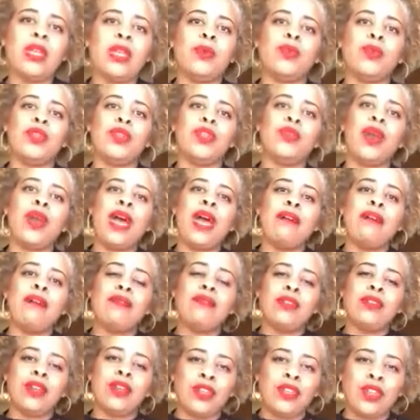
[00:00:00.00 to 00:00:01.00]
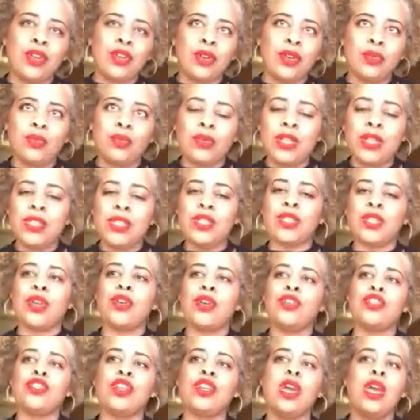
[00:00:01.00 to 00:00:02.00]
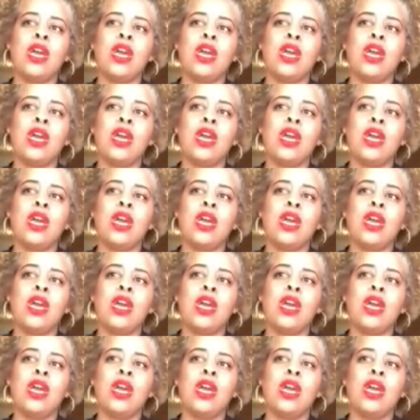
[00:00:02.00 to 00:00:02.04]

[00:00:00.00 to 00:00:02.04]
when you haven't done your research,